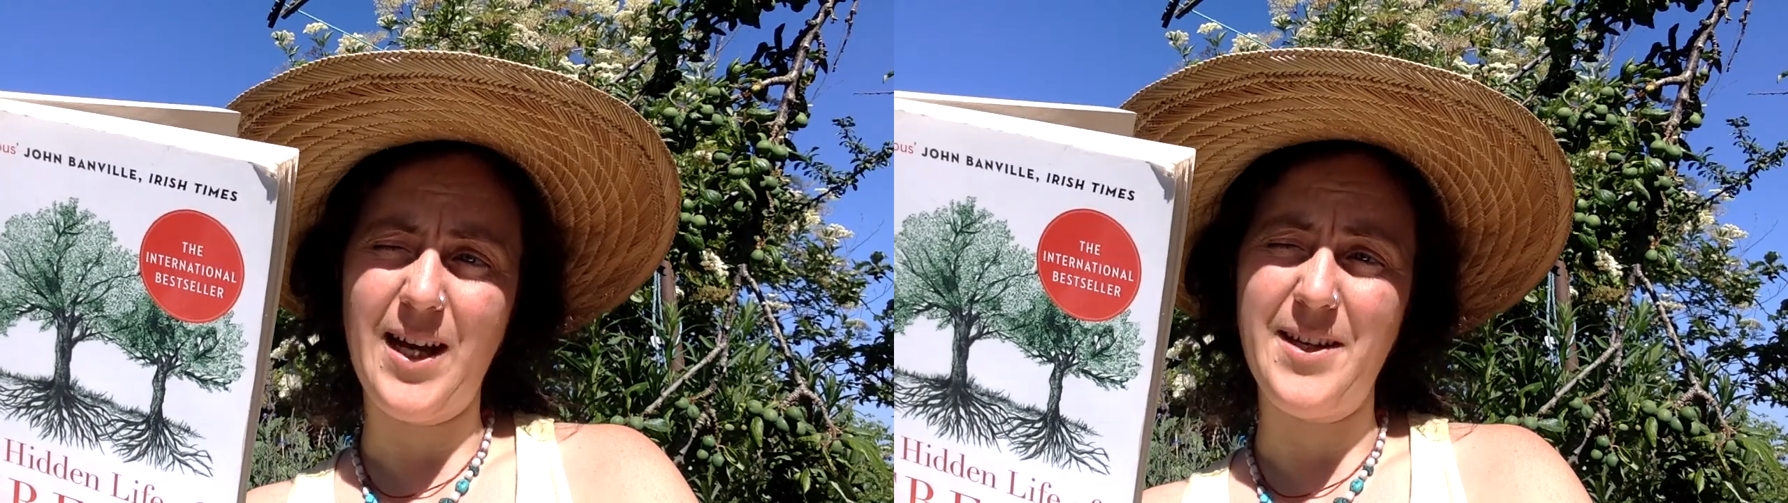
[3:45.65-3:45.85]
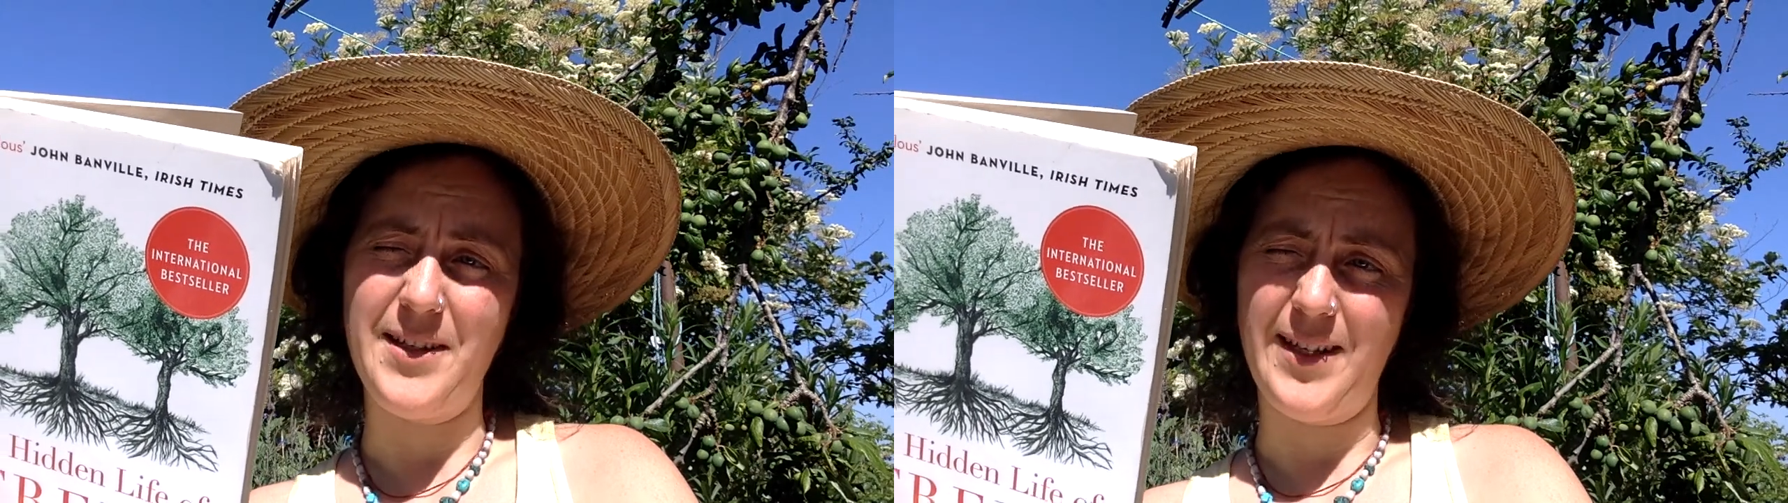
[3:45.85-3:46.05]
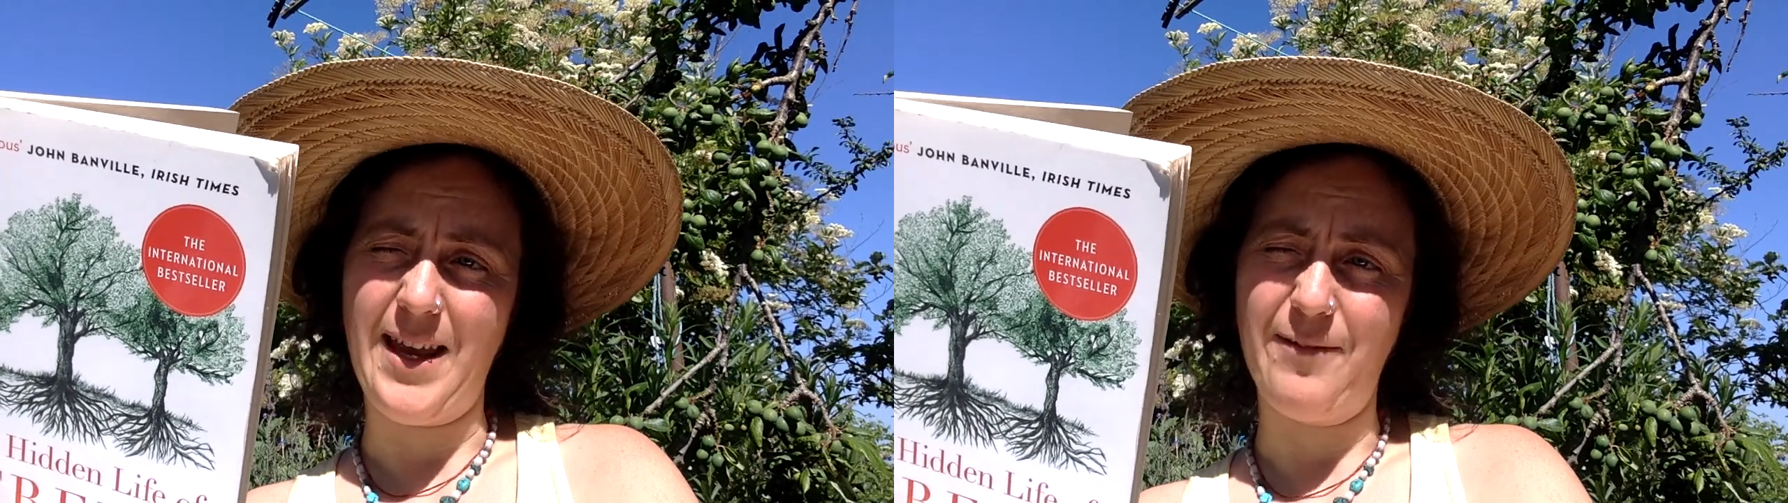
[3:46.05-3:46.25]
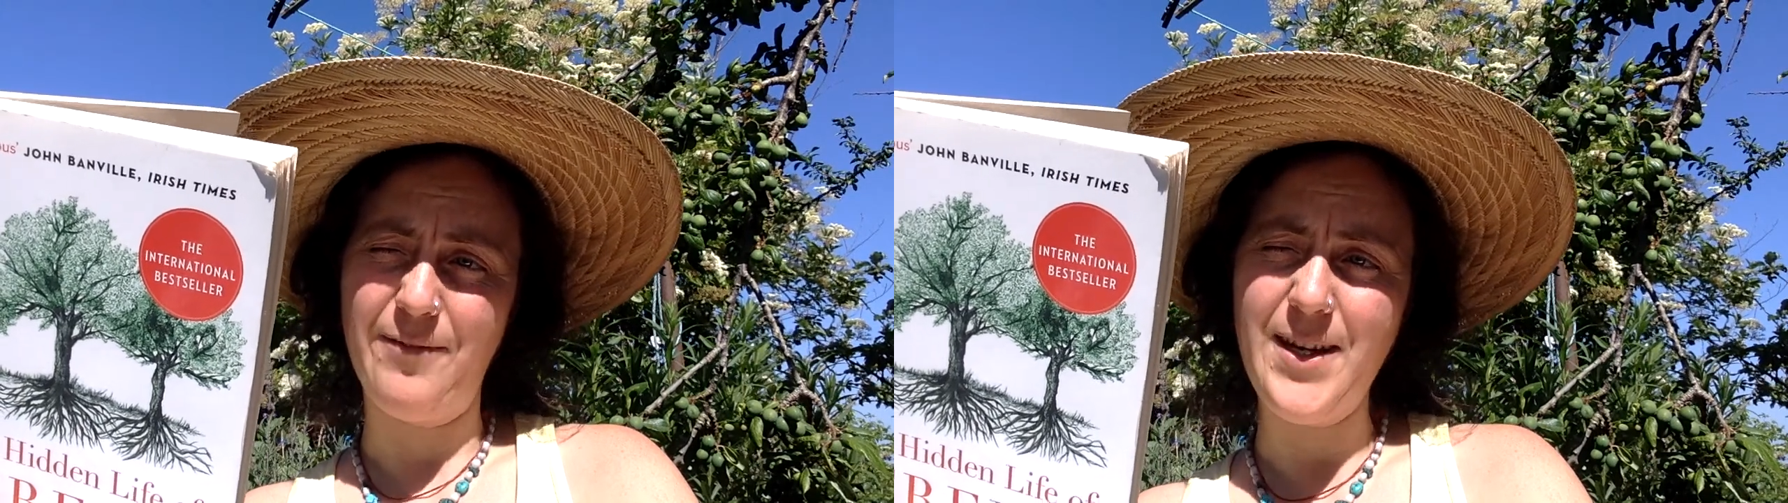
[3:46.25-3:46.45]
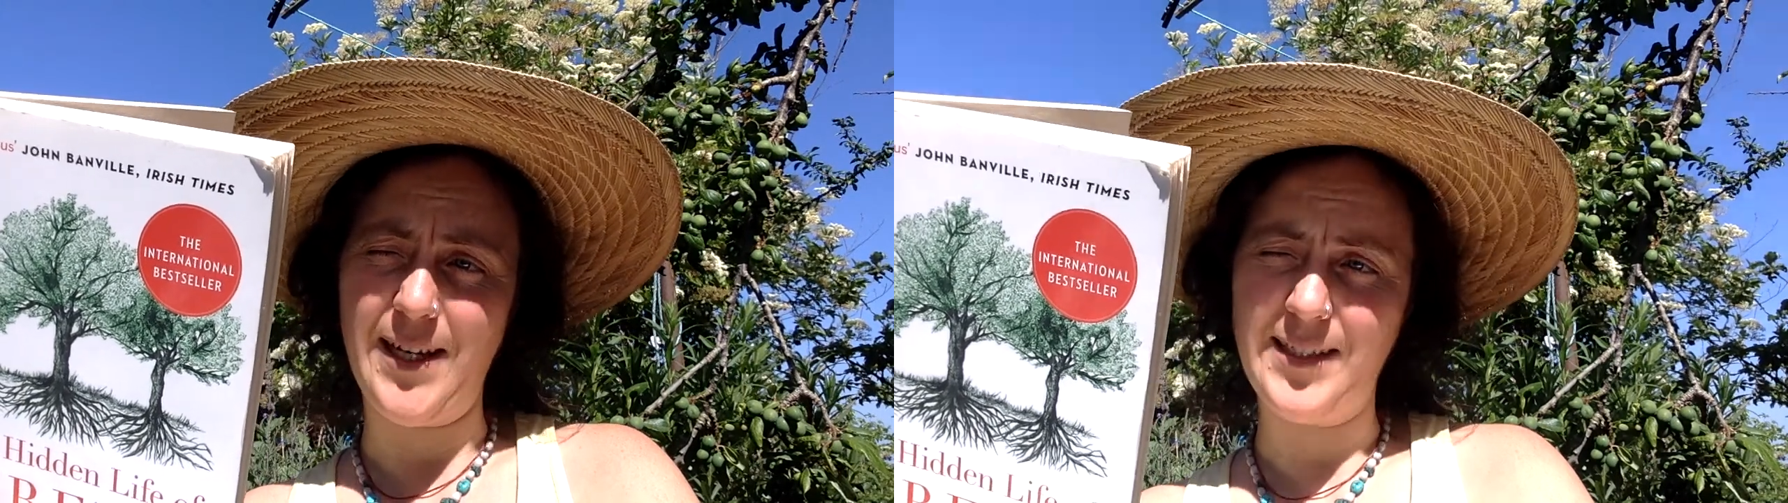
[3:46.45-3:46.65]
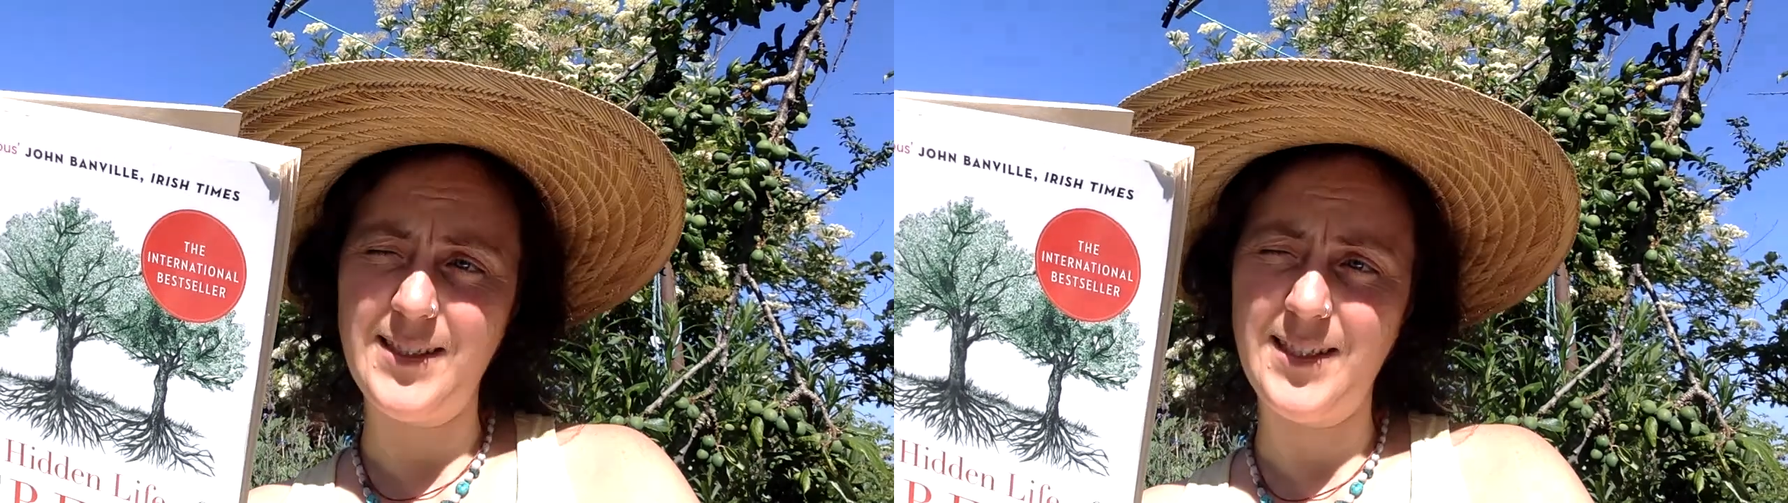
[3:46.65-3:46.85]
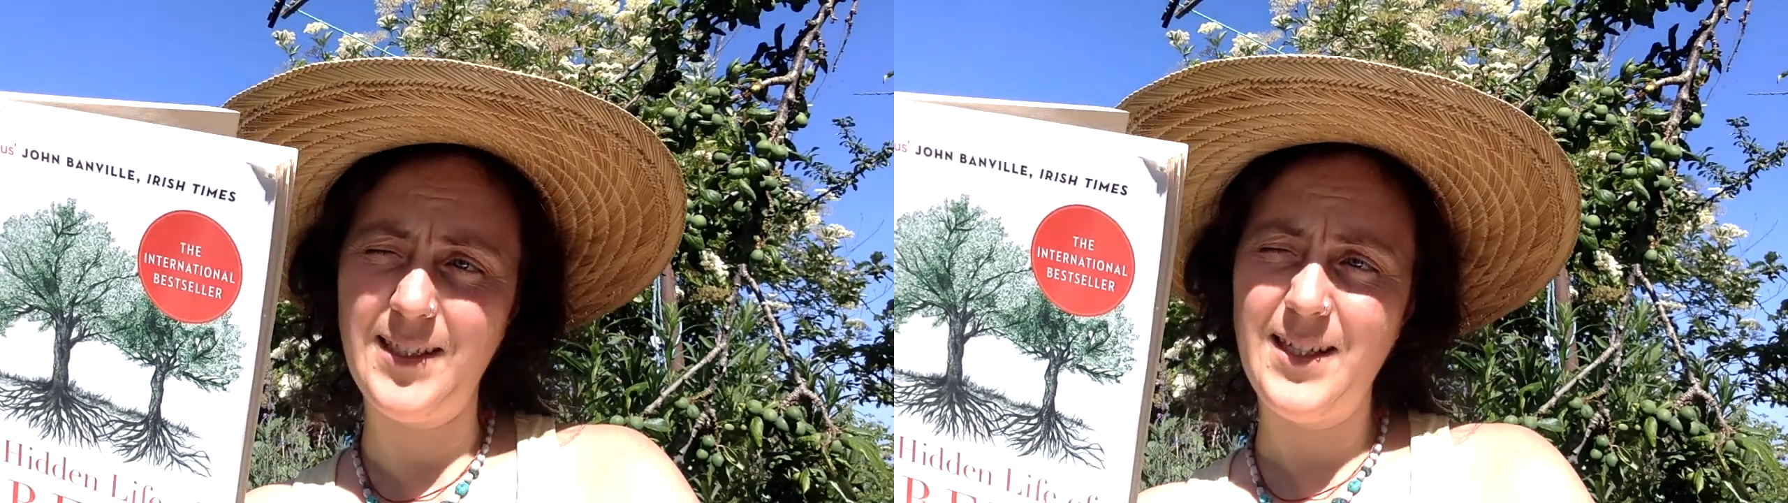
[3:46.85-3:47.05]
under their feet.